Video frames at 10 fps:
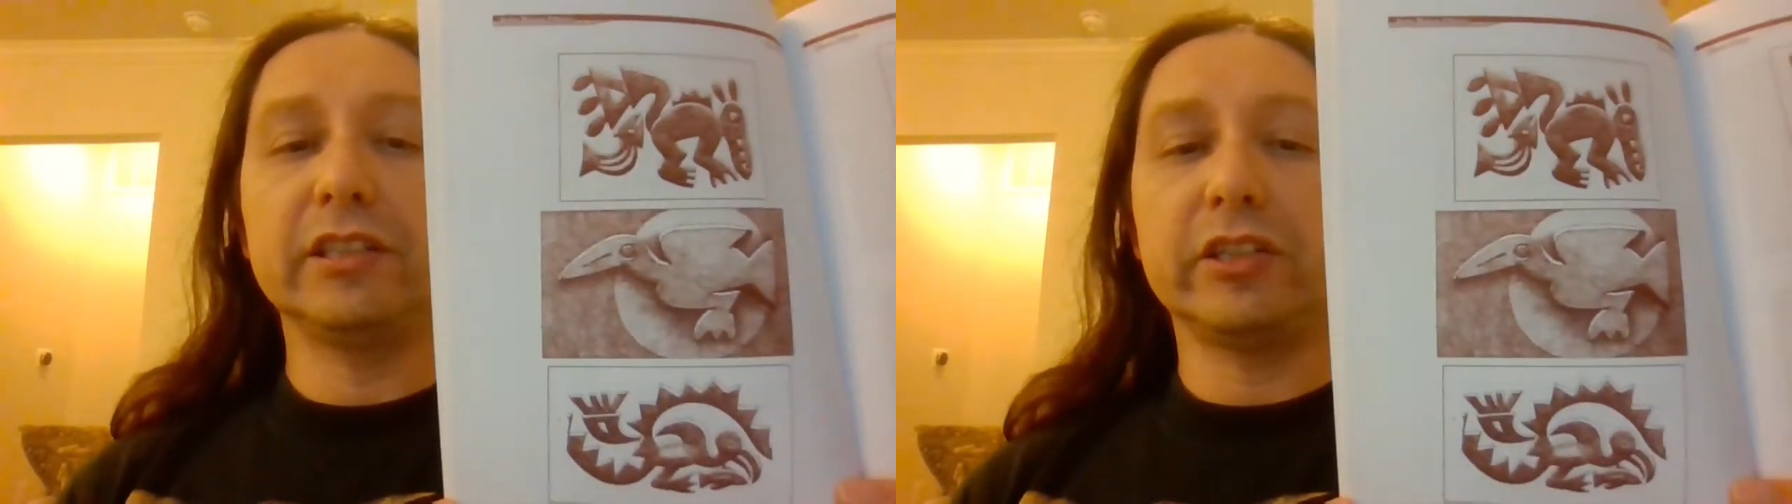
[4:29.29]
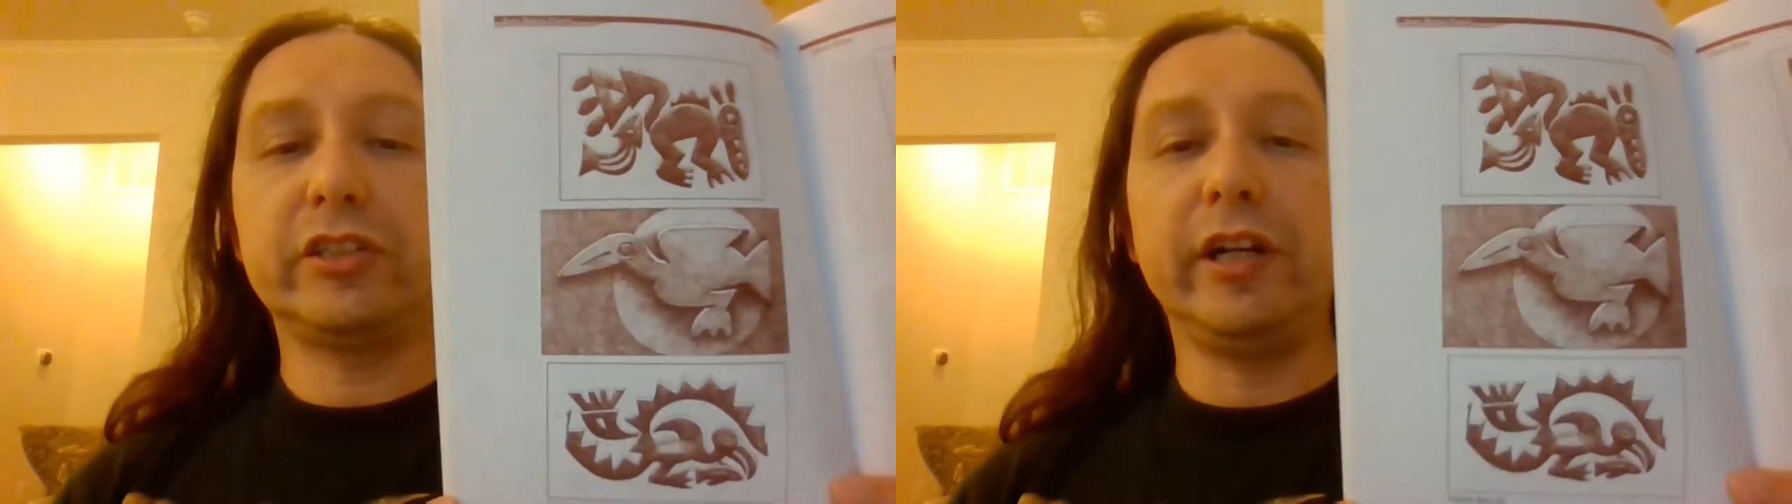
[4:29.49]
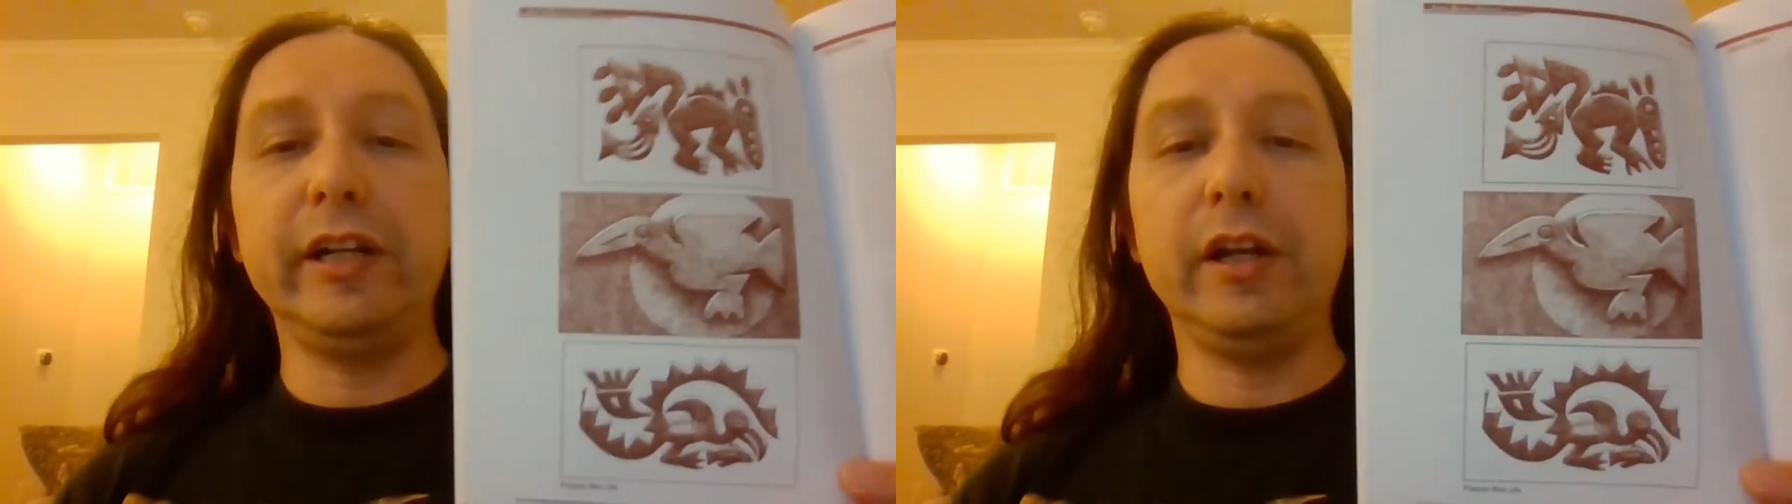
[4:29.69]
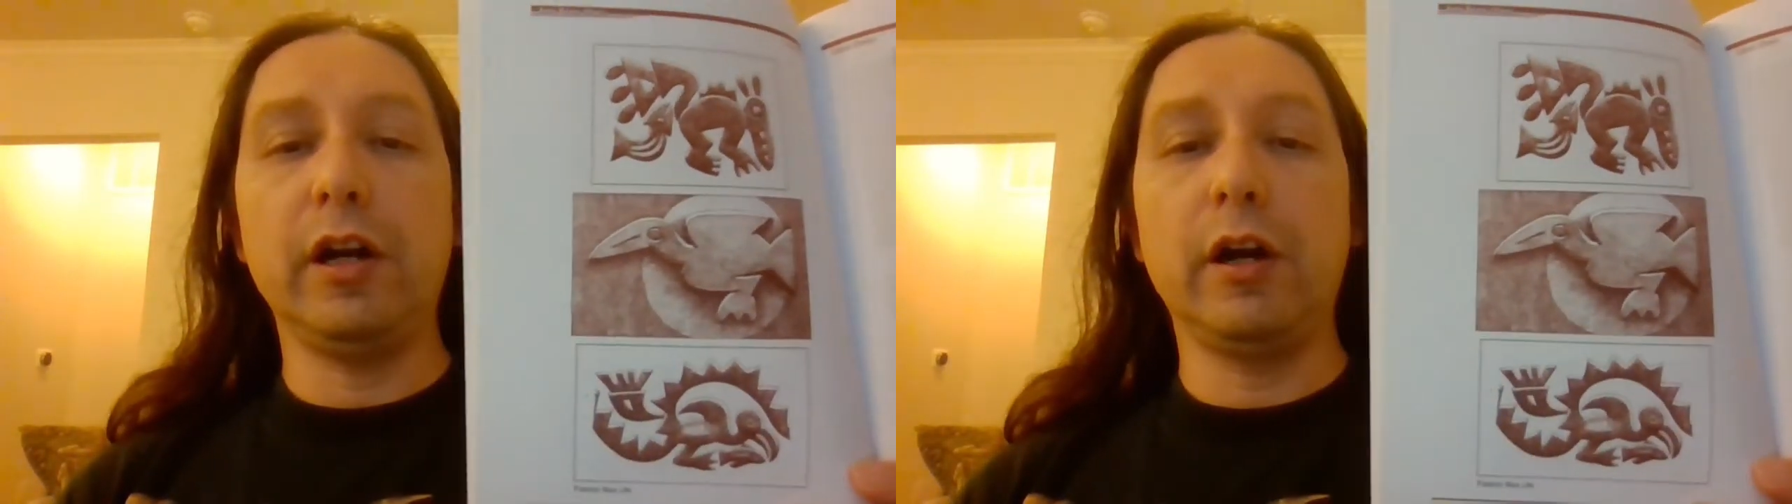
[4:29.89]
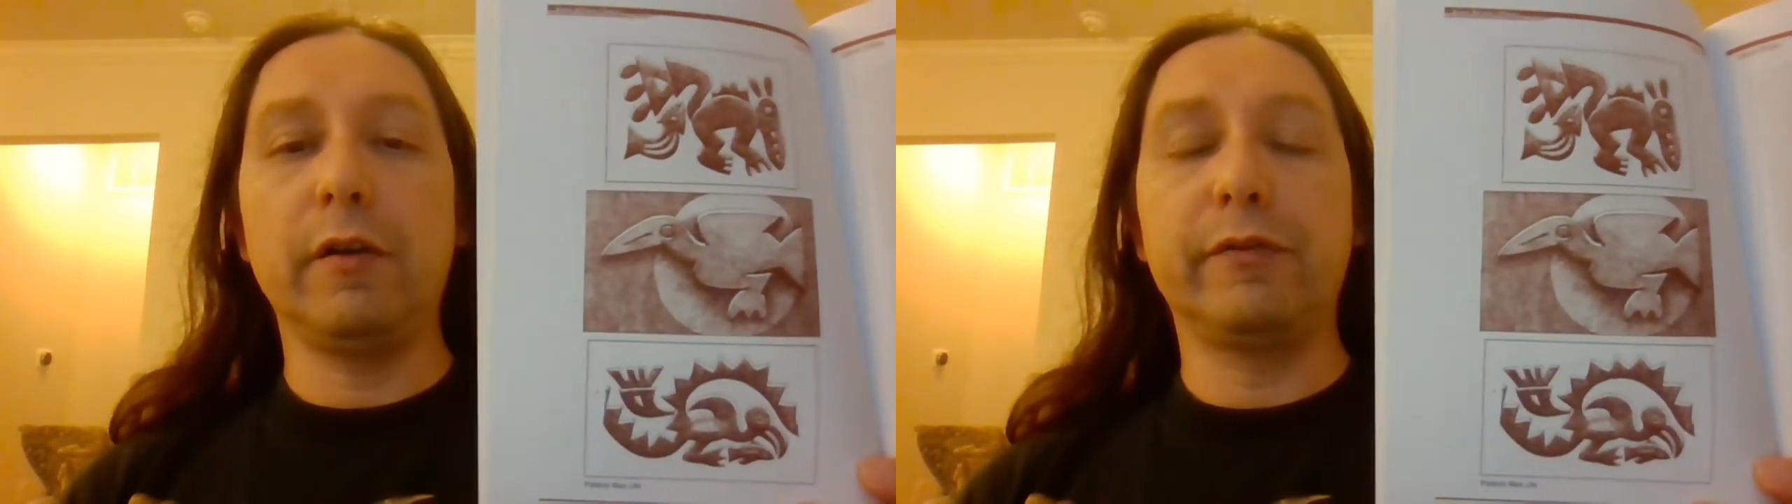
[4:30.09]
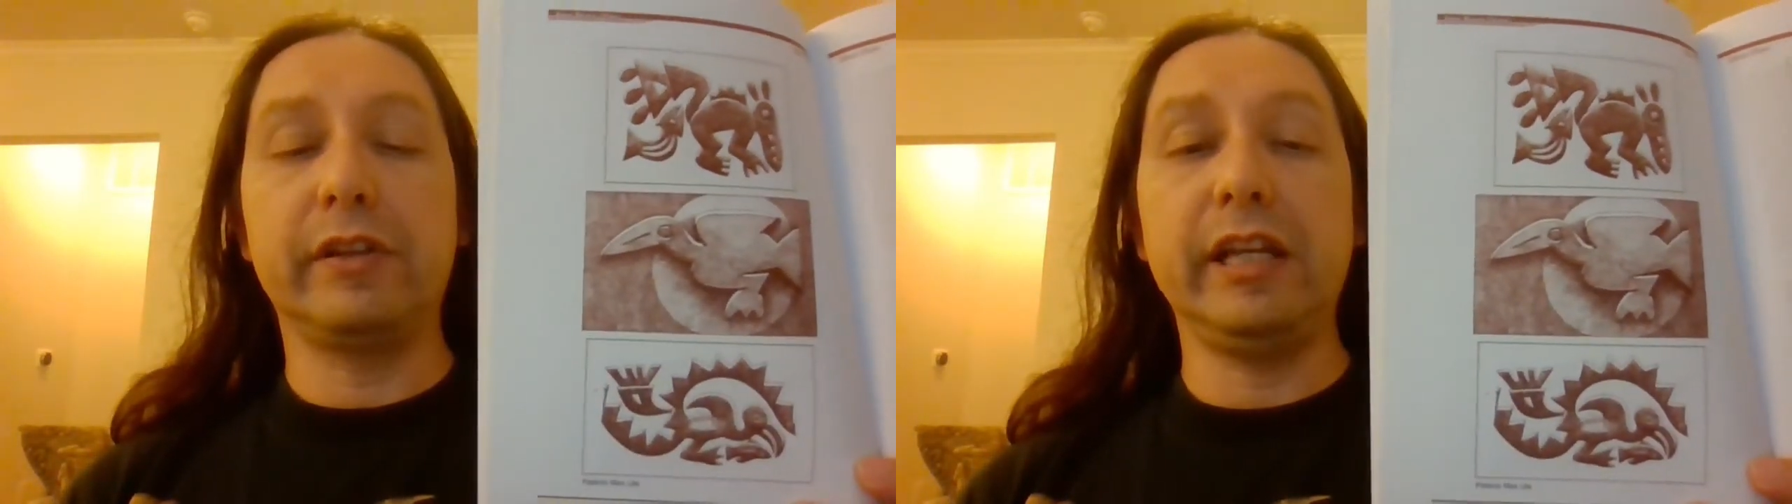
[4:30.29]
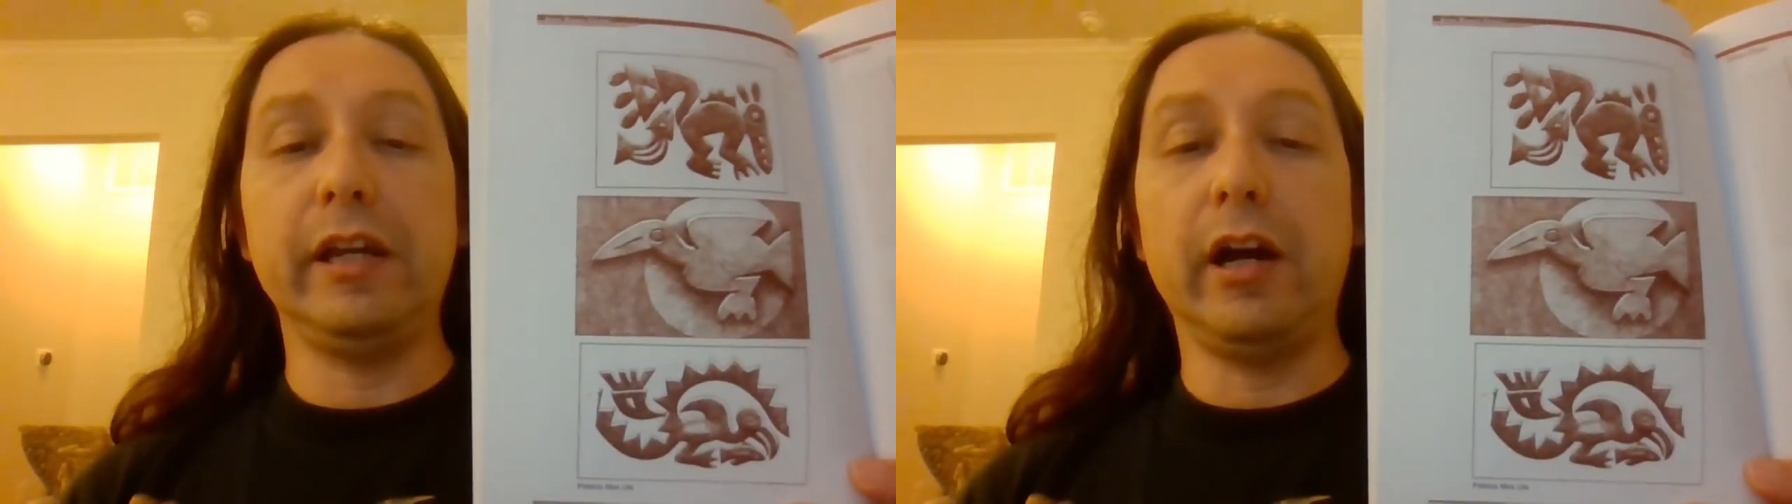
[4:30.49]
study of the